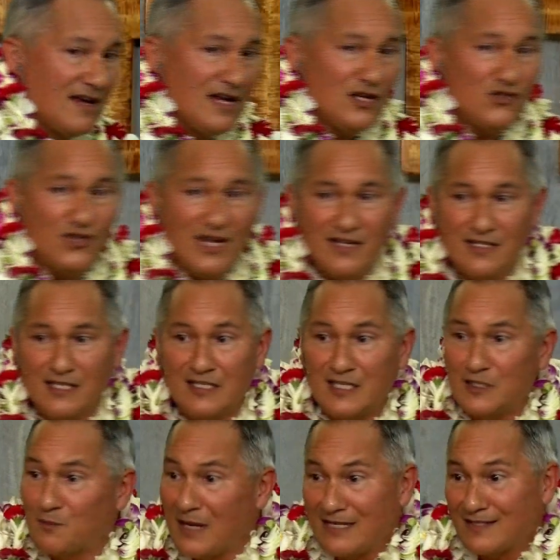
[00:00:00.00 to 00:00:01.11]
Jesus
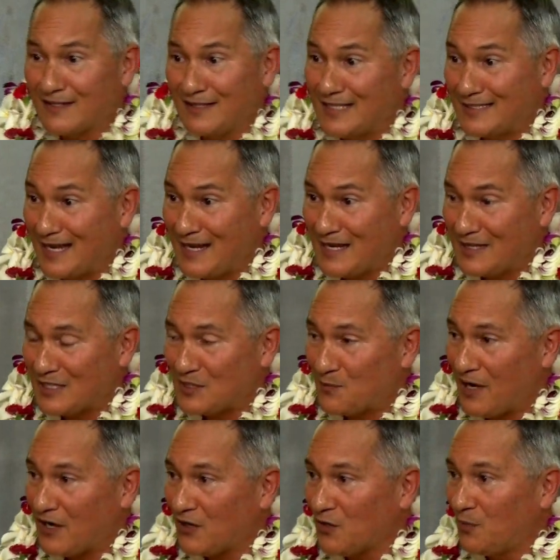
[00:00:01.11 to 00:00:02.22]
is basically saying in this
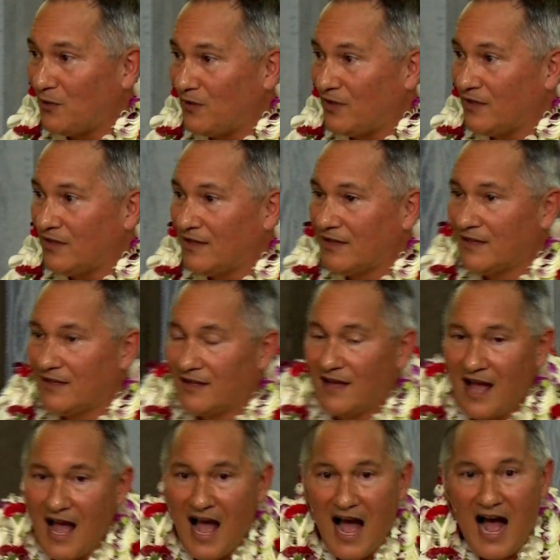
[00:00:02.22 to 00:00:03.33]
parable,
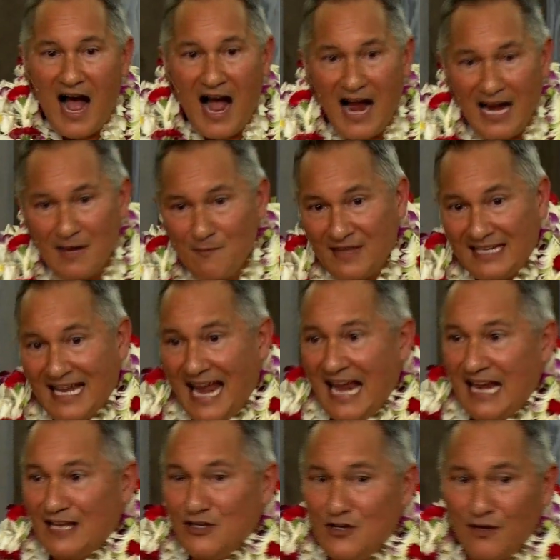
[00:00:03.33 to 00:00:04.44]
I'm the
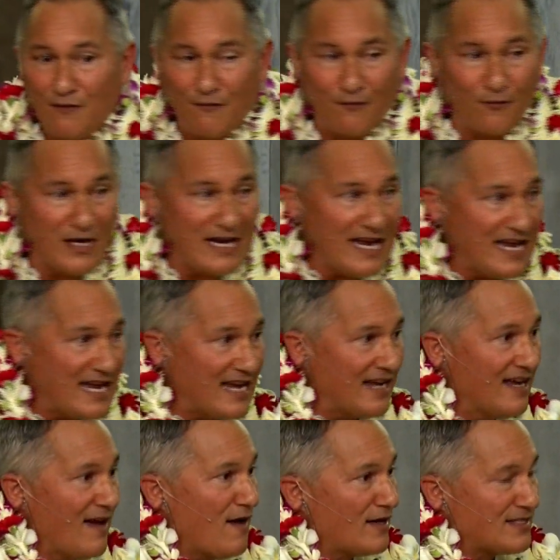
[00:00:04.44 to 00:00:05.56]
gate. You're free
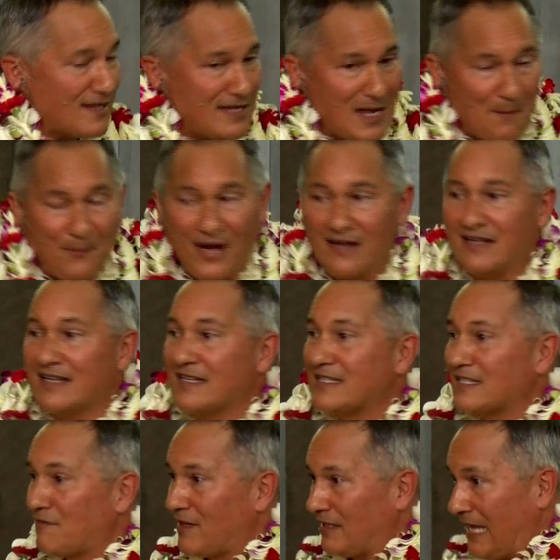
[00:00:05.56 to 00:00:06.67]
to the abundance
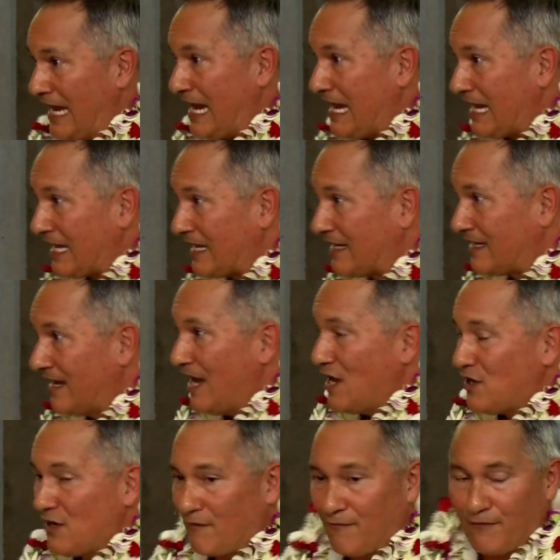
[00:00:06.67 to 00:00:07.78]
of the land.
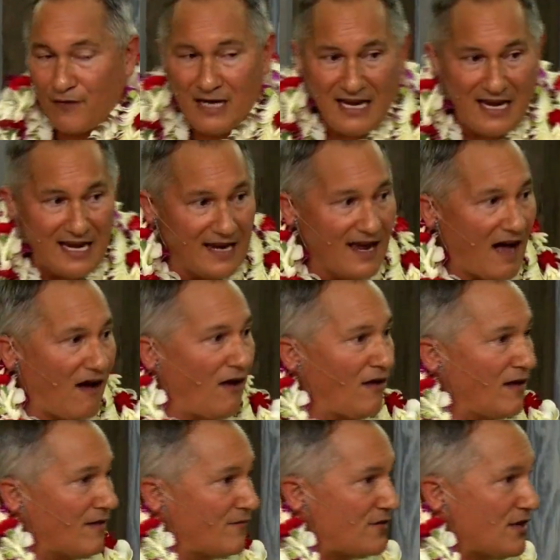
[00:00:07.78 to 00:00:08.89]
You're free,
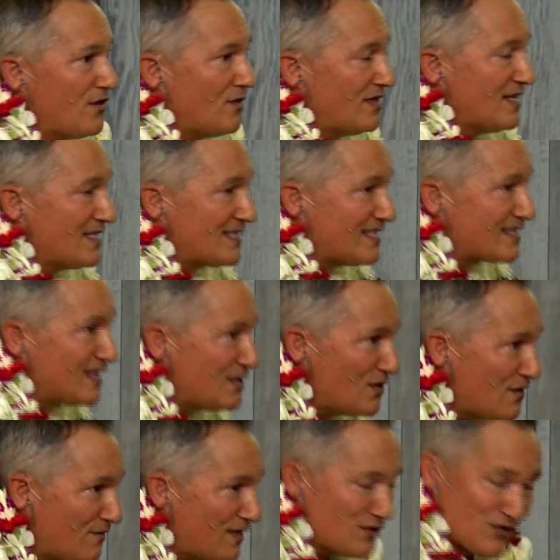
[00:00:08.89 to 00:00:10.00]
all of you. This is the new
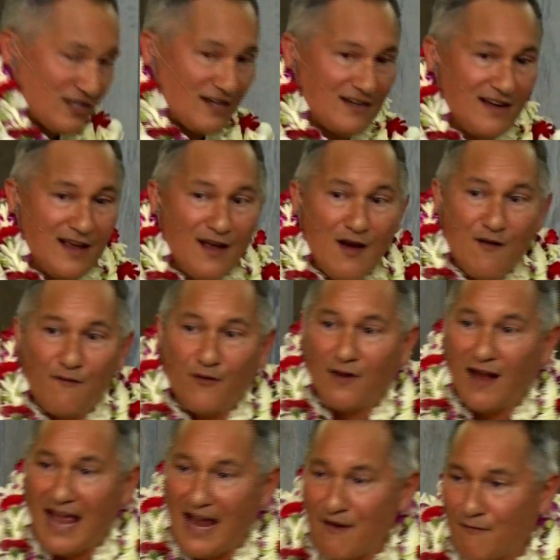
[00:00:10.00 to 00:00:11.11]
vision for
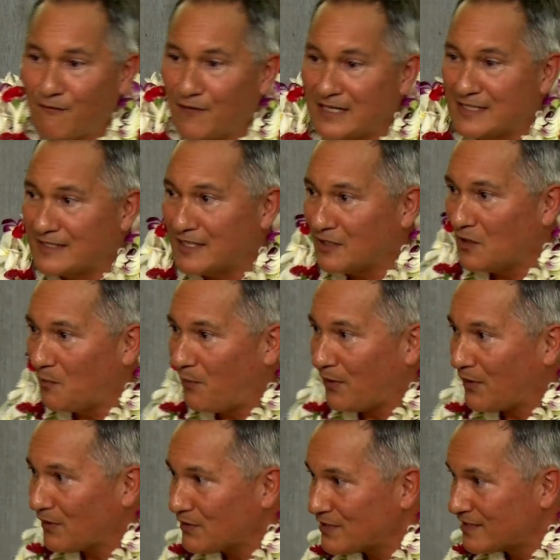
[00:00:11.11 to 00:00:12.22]
every single
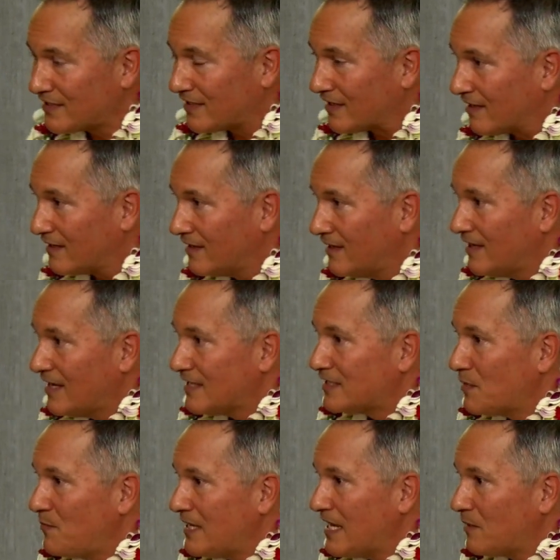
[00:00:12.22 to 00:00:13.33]
person to
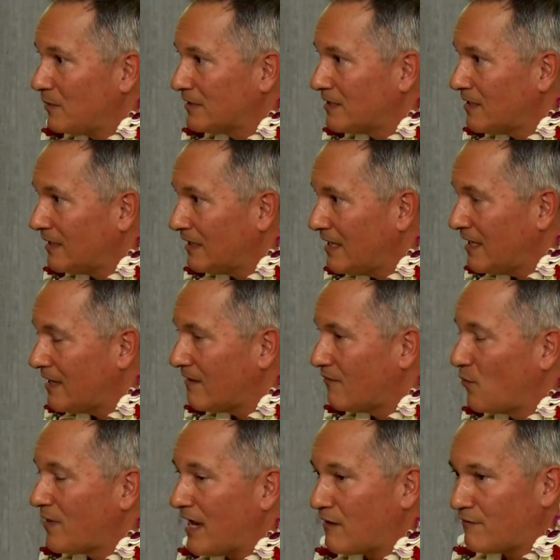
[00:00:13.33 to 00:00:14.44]
be able to live
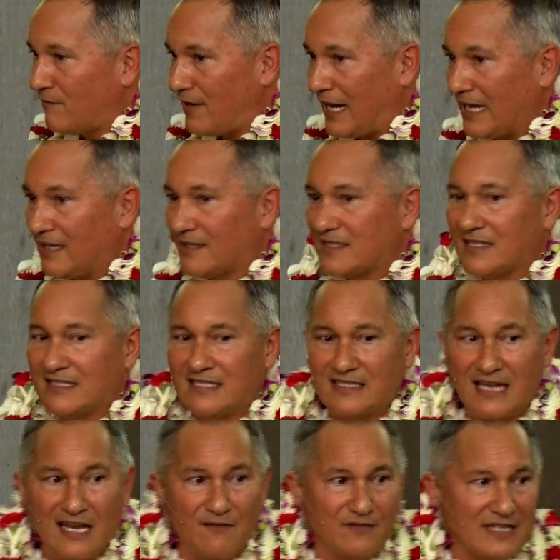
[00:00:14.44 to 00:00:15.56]
without violence and
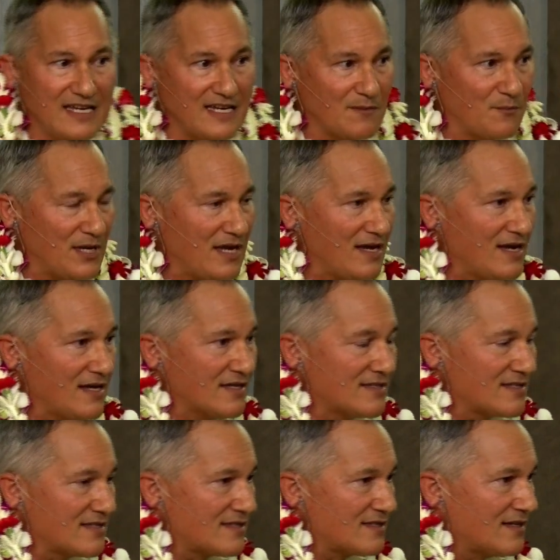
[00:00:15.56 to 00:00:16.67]
safety and
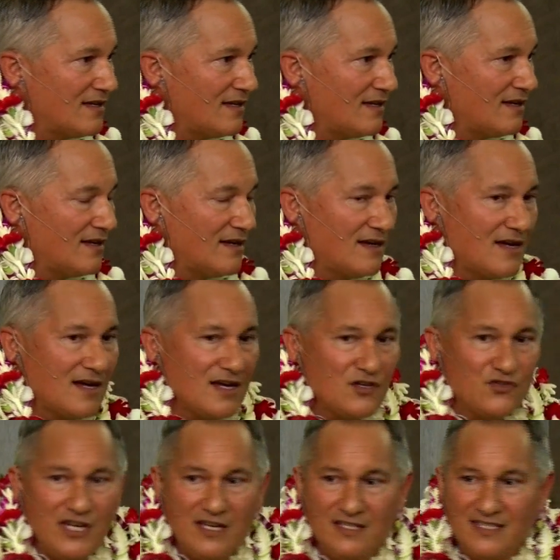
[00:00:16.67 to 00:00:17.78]
peace.
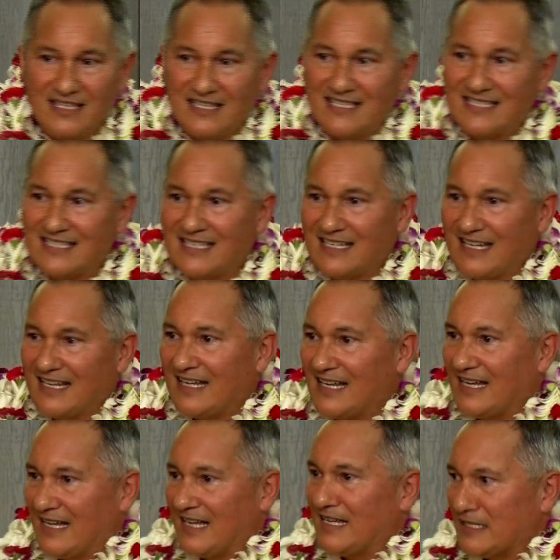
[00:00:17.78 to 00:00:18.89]
Jesus
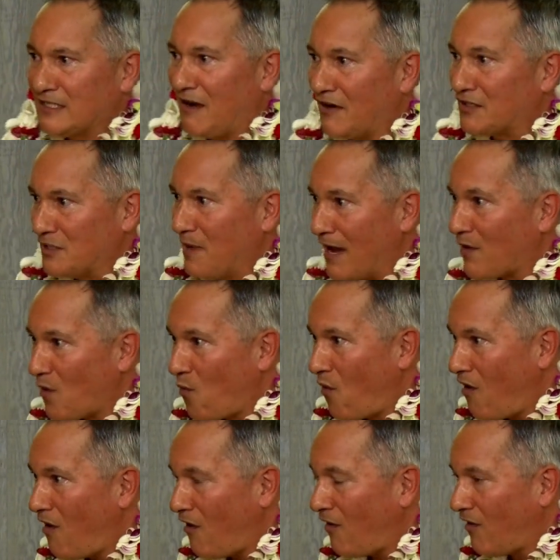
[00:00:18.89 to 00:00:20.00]
talked about a
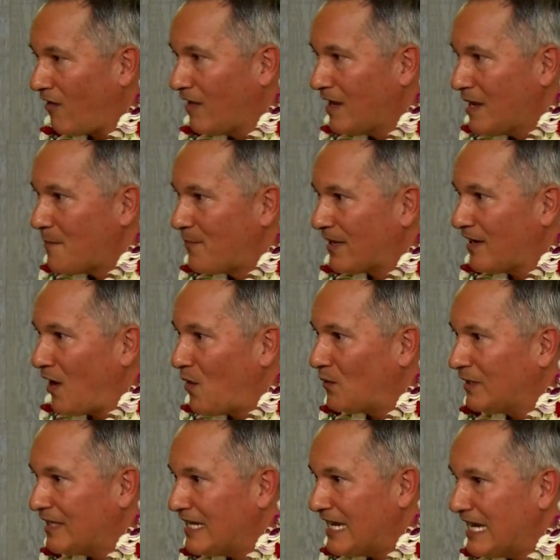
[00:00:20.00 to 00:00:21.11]
wall, but
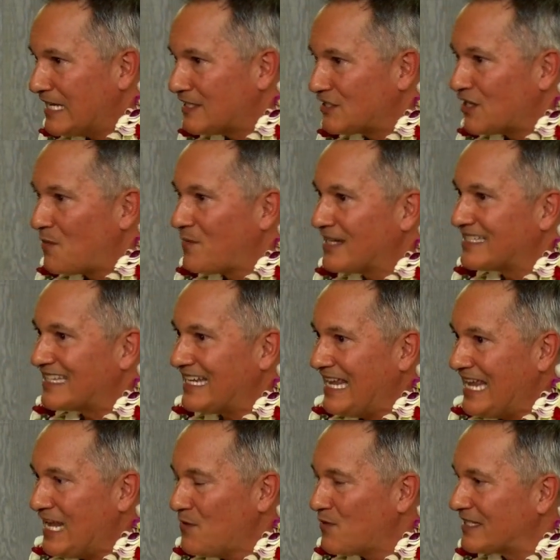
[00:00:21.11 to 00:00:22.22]
only in so much that
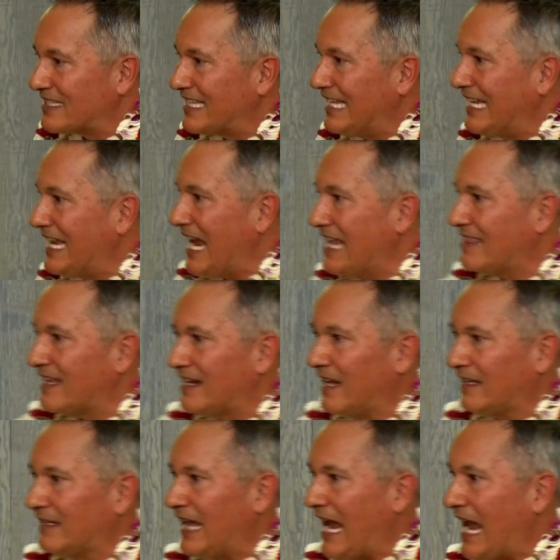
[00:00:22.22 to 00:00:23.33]
he was the gate that
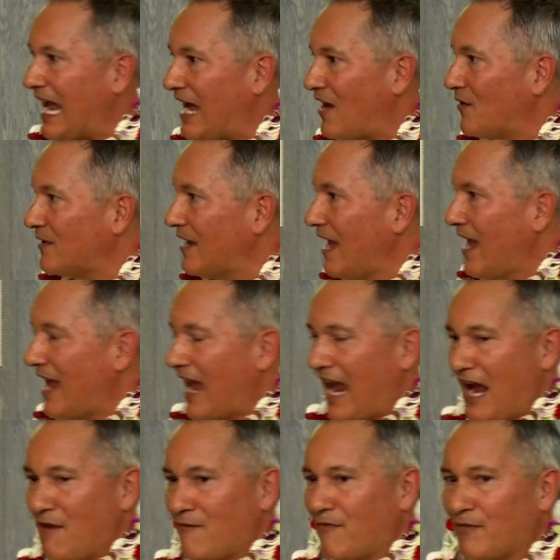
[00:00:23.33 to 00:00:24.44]
allowed
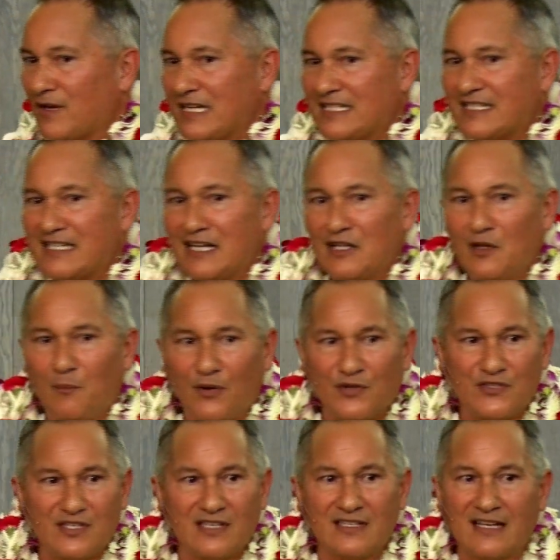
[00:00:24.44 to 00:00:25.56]
every single
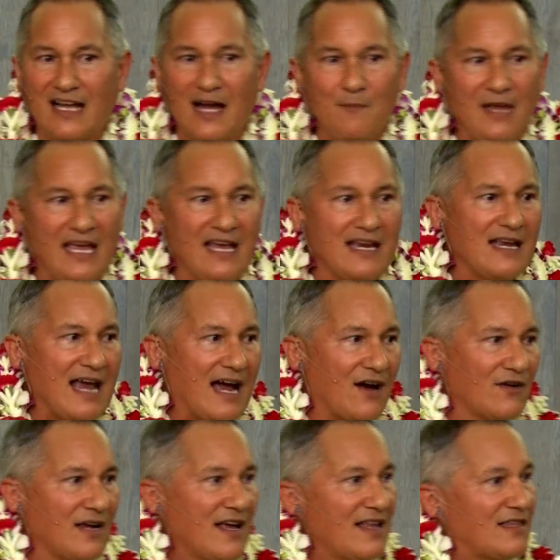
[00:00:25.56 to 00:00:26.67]
person to come in and
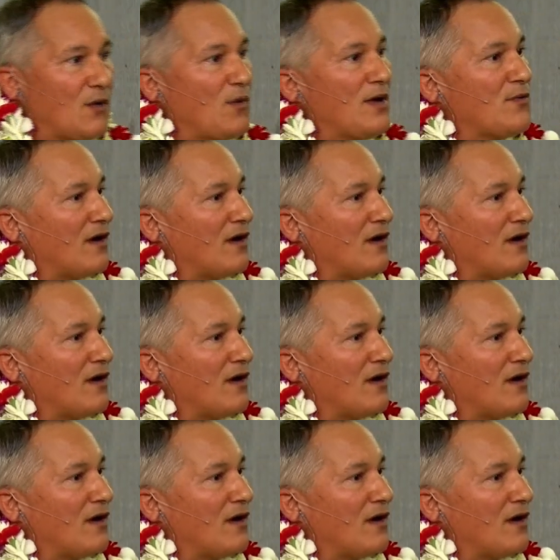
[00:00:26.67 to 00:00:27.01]
out, that we would